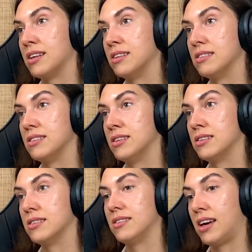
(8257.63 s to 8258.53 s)
And
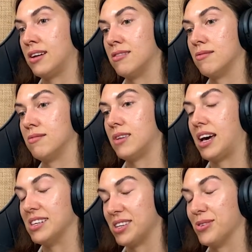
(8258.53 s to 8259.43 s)
then,
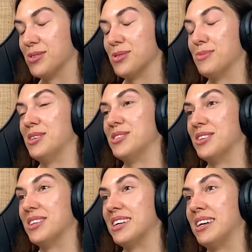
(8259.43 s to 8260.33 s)
as I also
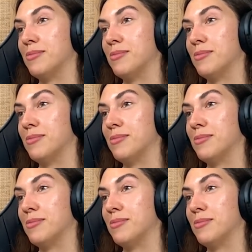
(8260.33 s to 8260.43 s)
mentioned,